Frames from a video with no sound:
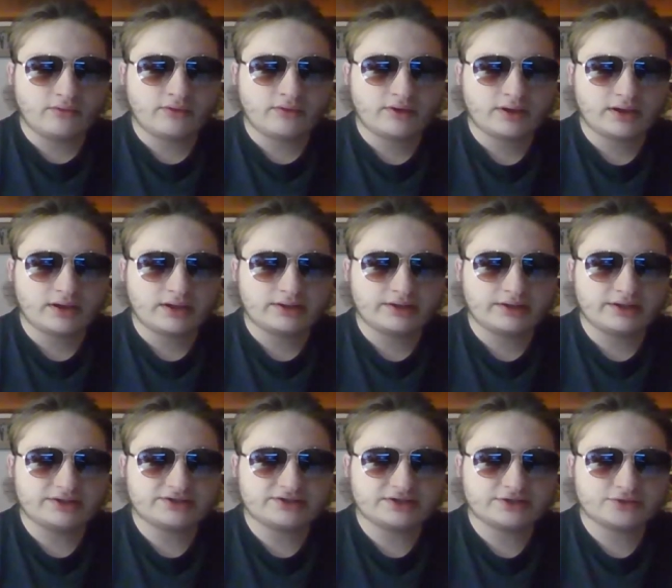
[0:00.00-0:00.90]
Oh,
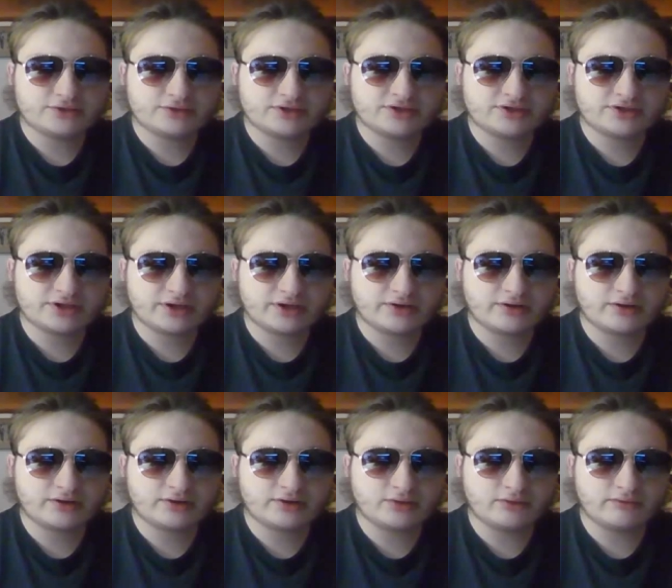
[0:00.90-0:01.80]
these injuries
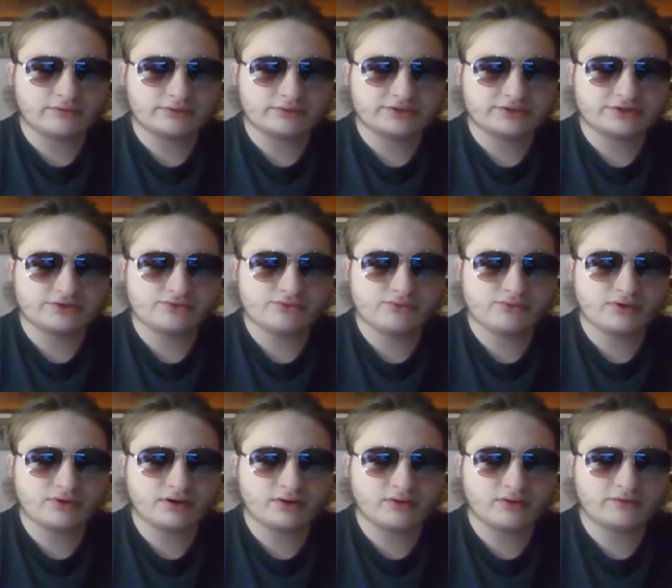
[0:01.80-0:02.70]
occurred over
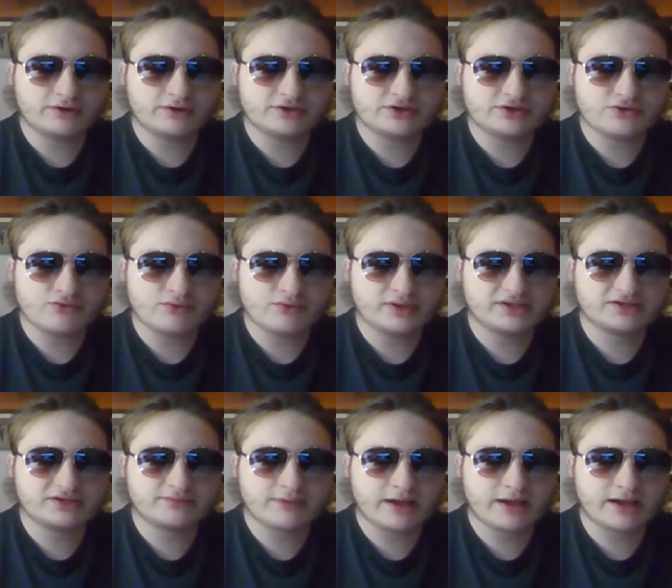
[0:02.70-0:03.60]
two over a
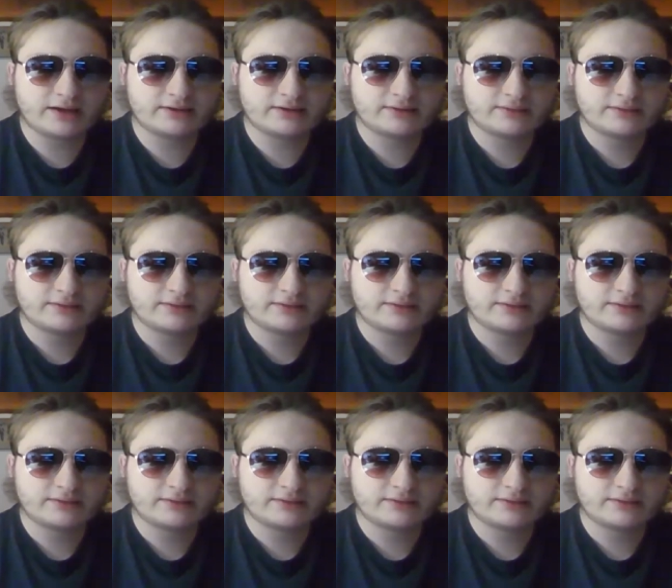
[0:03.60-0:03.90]
two-week span.